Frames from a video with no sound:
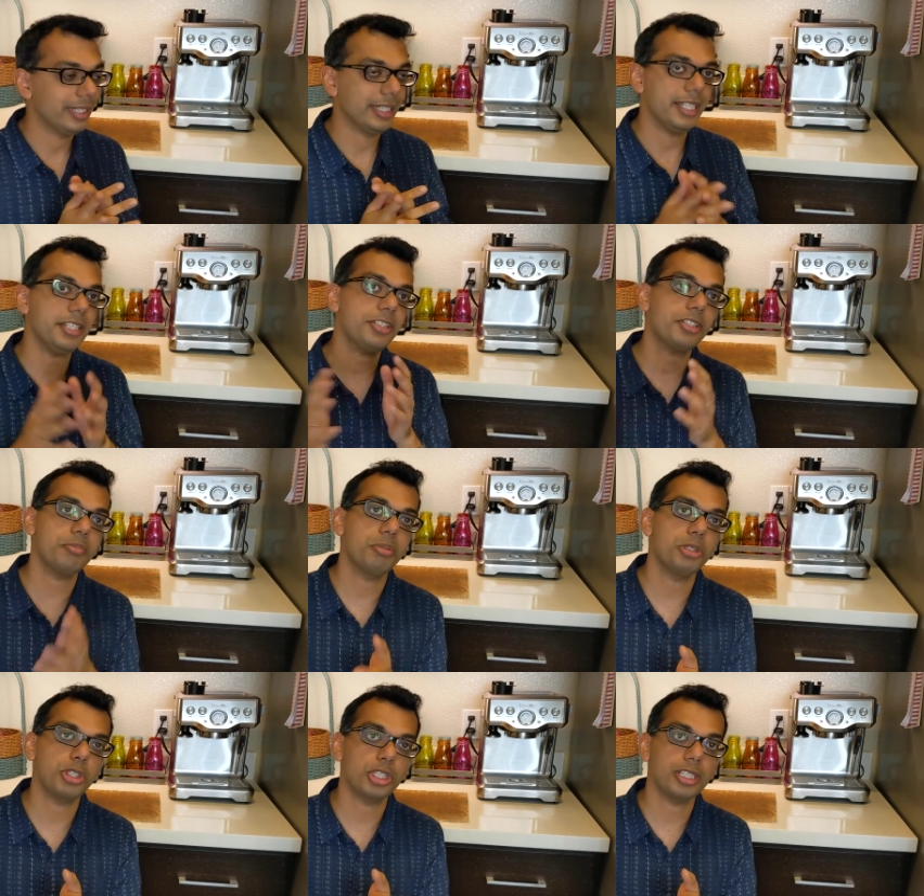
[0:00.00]

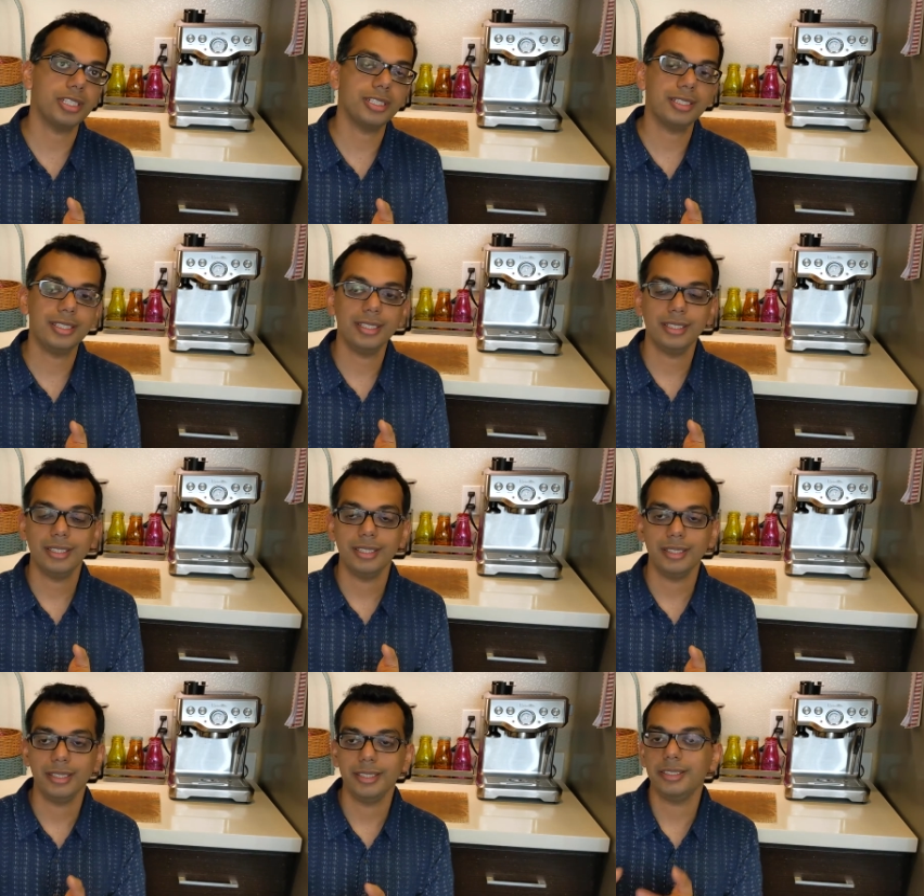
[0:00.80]
Distribution,
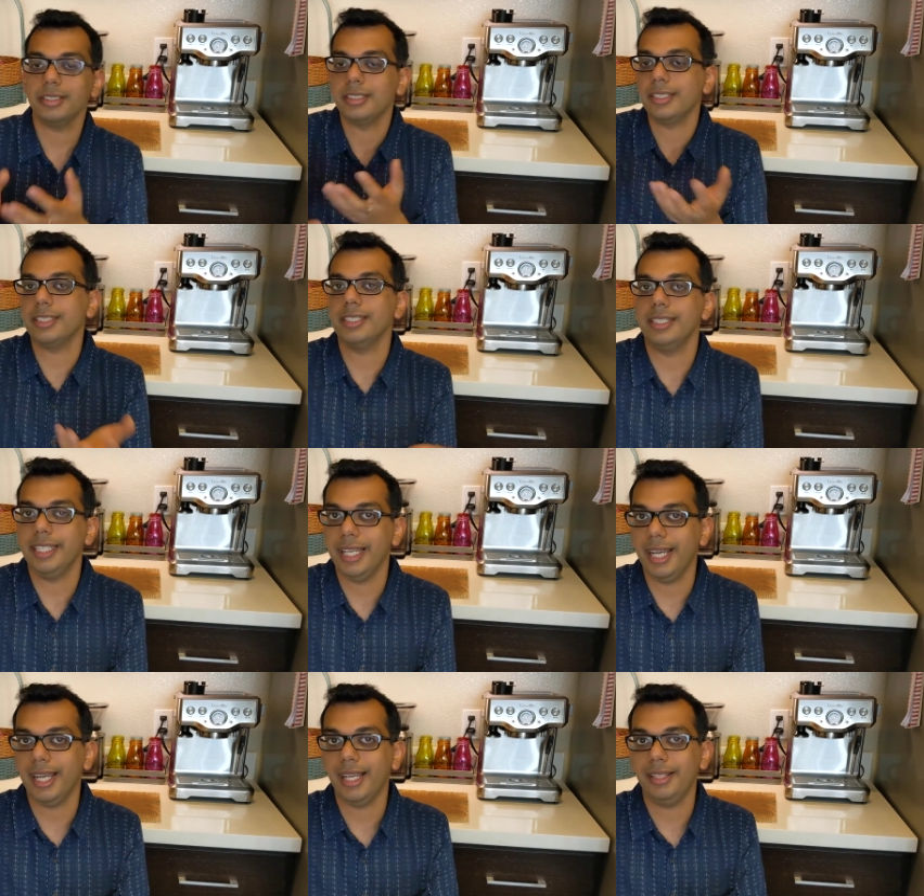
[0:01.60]

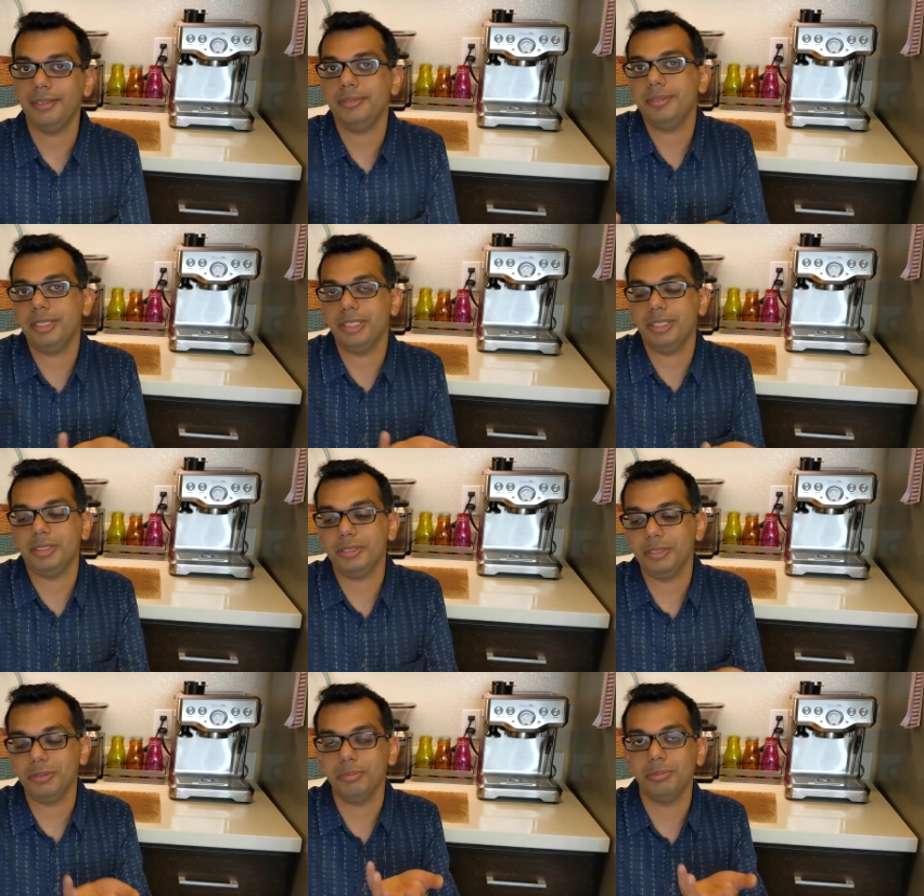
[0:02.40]
yeah,
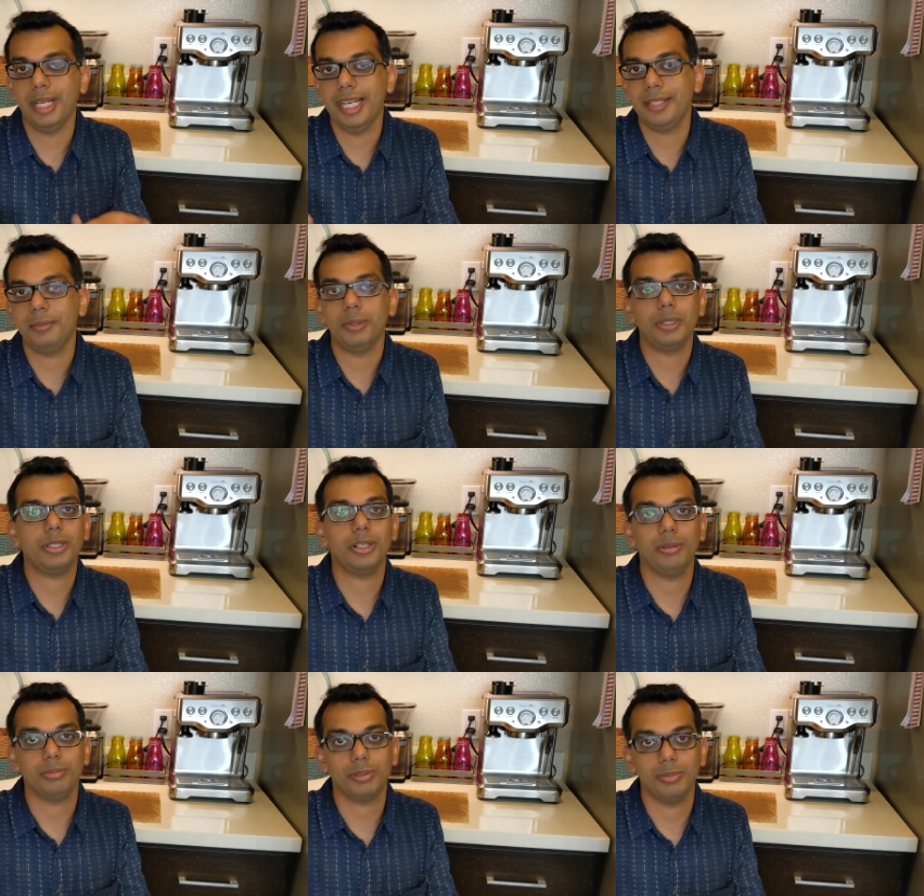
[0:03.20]
you might want to
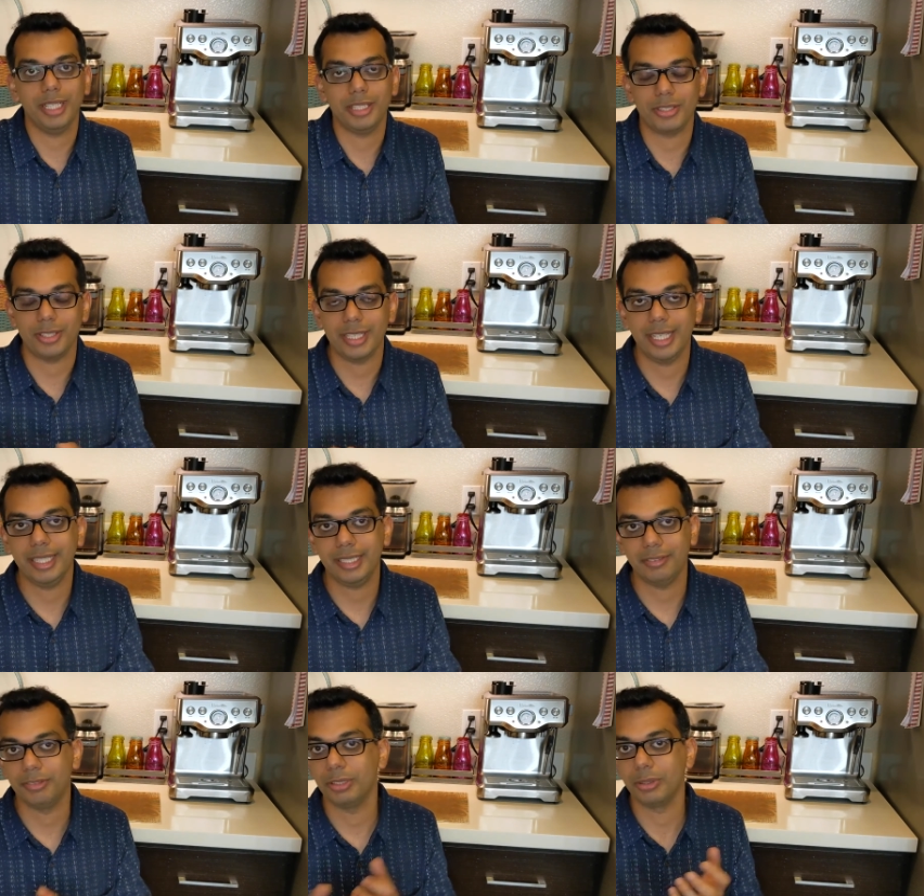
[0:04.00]
compromise on
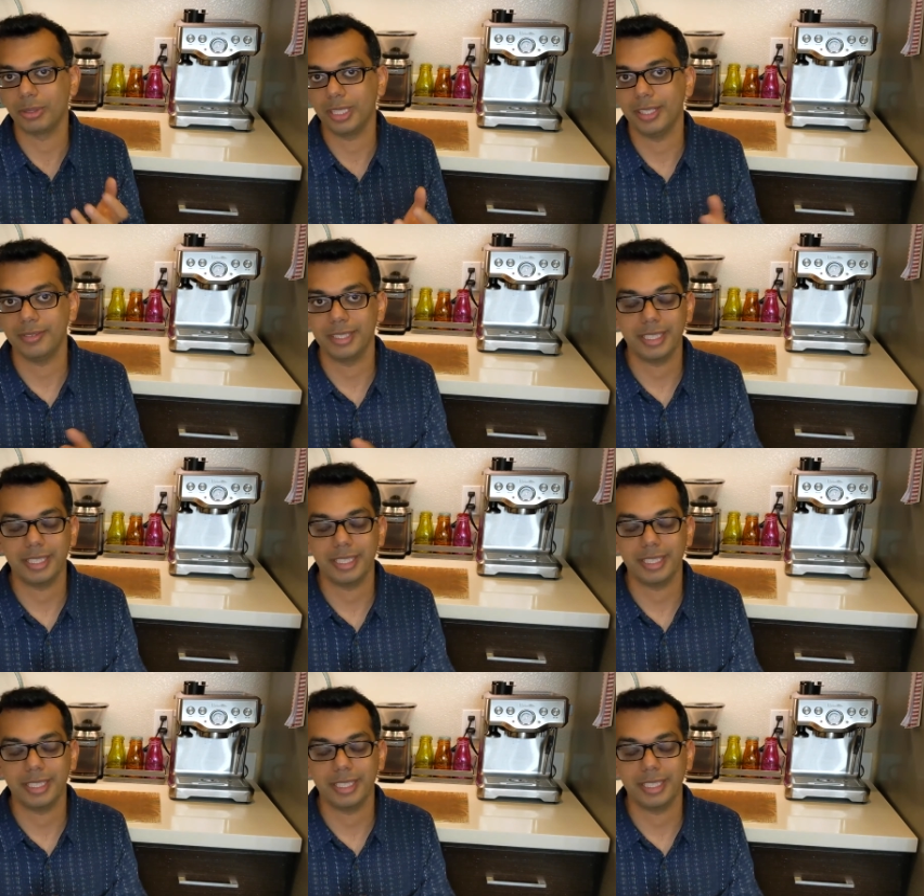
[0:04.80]
that if you don't have the